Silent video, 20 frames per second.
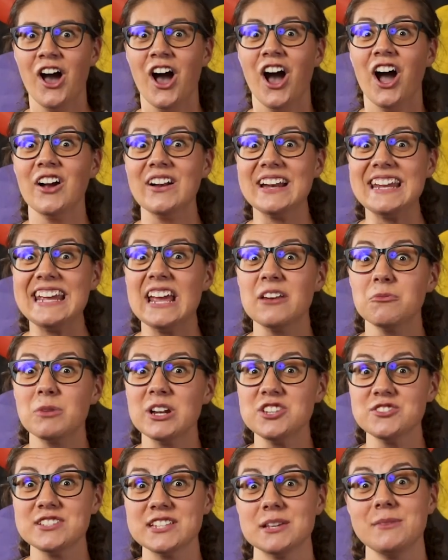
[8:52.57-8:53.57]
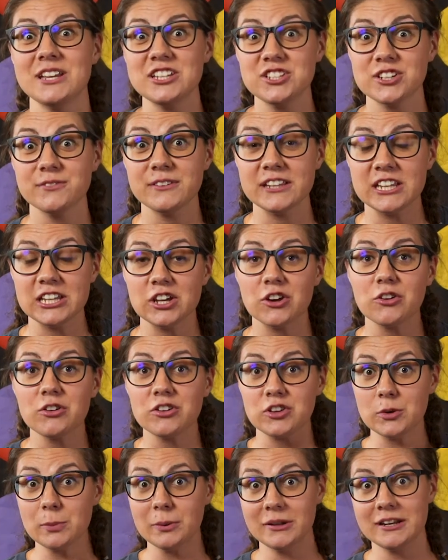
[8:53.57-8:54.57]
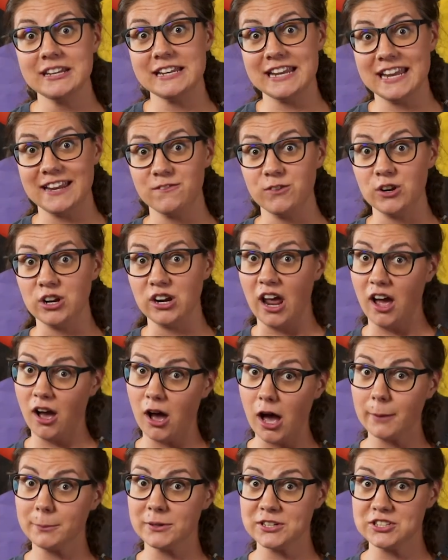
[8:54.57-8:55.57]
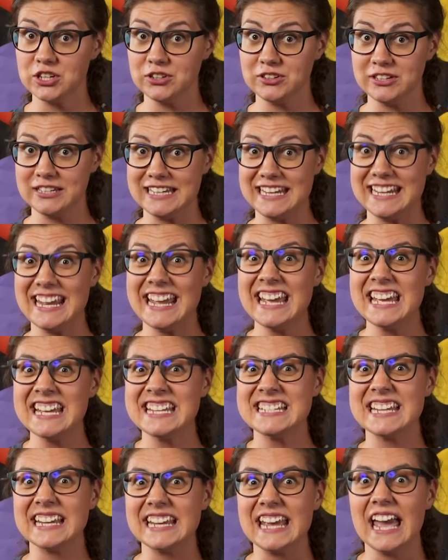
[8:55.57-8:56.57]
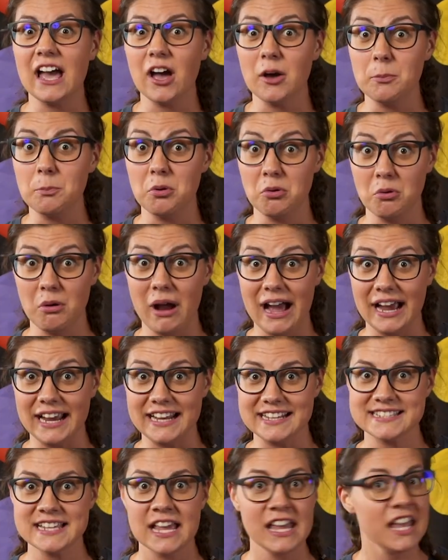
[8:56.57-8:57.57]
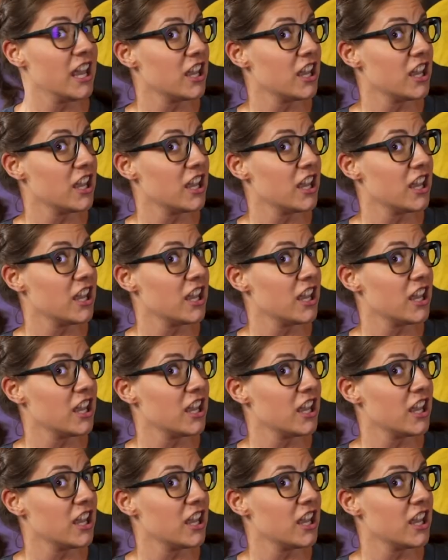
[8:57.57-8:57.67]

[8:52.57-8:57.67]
Alrighty, and when you submit your video, you put it in for an opportunity to get a prize.